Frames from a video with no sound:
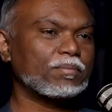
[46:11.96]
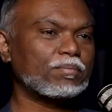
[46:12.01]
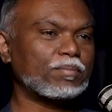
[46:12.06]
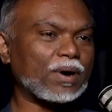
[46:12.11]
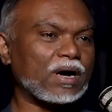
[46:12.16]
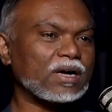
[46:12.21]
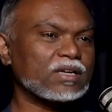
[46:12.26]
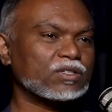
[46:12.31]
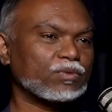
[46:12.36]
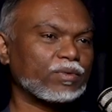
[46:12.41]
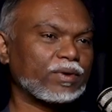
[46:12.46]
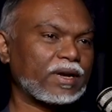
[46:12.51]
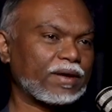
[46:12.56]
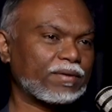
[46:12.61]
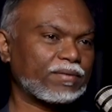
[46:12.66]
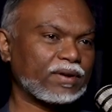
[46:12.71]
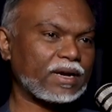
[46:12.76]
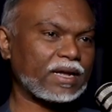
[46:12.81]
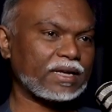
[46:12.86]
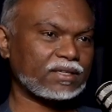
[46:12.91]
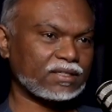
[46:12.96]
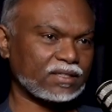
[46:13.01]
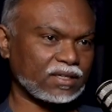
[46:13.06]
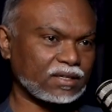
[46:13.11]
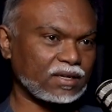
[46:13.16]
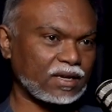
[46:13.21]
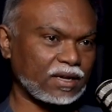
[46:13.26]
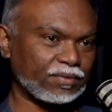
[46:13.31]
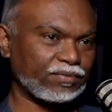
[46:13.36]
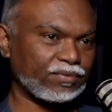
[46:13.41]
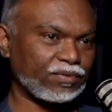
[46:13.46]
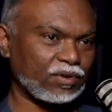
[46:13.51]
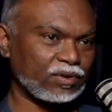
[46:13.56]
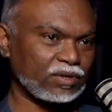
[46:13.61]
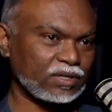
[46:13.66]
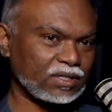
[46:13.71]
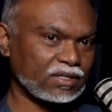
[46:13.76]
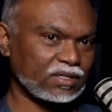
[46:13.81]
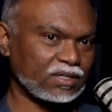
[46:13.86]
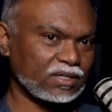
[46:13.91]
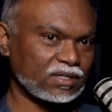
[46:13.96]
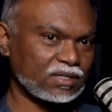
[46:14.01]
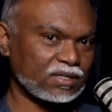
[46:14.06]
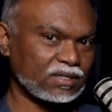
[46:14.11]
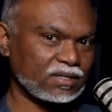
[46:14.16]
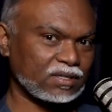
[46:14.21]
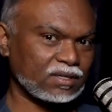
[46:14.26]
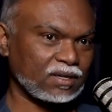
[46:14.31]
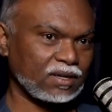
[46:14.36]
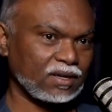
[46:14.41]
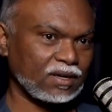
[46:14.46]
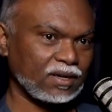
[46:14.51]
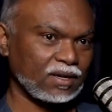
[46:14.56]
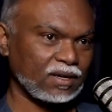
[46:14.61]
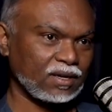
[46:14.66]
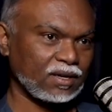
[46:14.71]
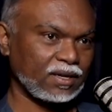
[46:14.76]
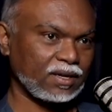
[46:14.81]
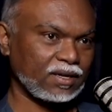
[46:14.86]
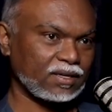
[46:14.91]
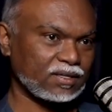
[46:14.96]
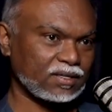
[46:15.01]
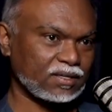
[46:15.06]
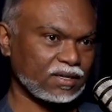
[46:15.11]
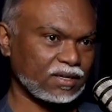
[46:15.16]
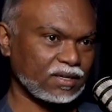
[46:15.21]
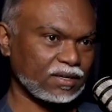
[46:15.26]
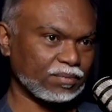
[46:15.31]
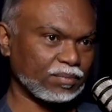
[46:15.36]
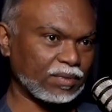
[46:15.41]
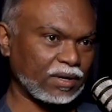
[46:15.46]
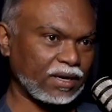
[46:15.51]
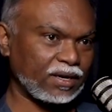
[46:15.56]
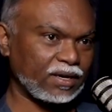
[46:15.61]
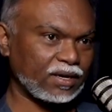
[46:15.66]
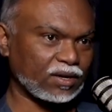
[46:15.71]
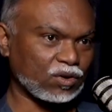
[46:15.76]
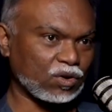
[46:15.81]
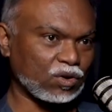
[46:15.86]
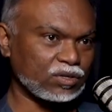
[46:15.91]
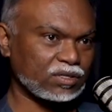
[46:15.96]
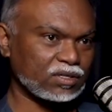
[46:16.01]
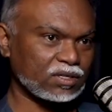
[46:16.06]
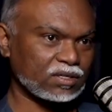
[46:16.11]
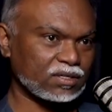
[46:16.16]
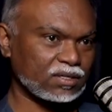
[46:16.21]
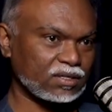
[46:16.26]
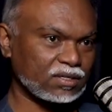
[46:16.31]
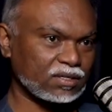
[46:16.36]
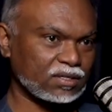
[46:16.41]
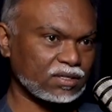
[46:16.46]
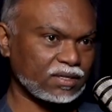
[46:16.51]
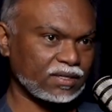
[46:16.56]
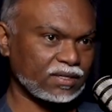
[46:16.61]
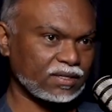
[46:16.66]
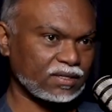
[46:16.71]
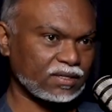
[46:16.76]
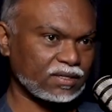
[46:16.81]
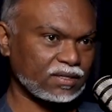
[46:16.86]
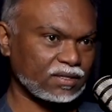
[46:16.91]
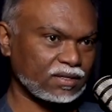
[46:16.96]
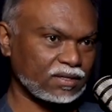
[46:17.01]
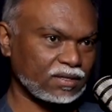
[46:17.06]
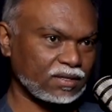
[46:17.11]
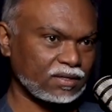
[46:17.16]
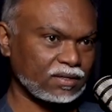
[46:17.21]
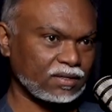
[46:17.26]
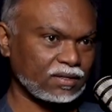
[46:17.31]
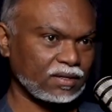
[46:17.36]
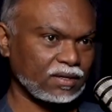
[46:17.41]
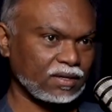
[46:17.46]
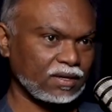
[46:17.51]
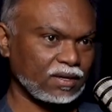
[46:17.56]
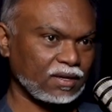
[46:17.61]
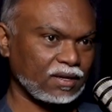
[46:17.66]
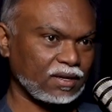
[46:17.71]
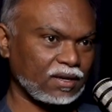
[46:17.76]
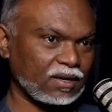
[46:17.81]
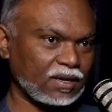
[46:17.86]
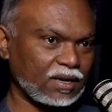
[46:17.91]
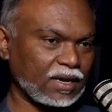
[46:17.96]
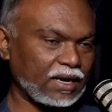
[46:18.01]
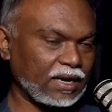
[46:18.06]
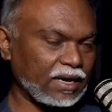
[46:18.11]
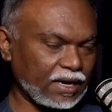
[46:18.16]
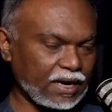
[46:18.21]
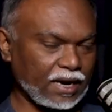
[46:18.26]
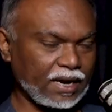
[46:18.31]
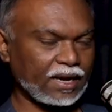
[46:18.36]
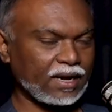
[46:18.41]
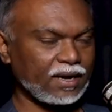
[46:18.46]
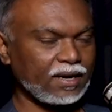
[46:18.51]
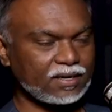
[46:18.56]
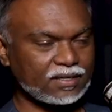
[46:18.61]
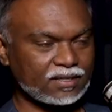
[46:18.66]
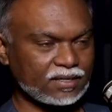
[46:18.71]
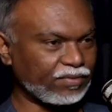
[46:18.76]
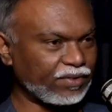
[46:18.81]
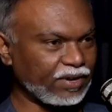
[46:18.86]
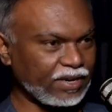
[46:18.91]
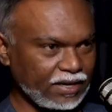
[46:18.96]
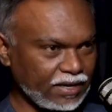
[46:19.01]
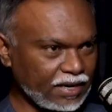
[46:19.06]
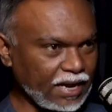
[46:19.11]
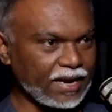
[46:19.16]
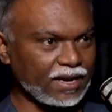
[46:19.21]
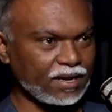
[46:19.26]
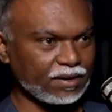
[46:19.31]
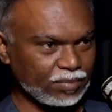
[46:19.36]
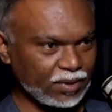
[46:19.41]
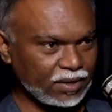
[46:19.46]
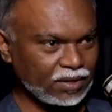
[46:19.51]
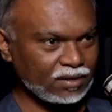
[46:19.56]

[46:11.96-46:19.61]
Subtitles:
past, whenever I checked, I found it is his millennial consciousness is, again, it's a very dynamic,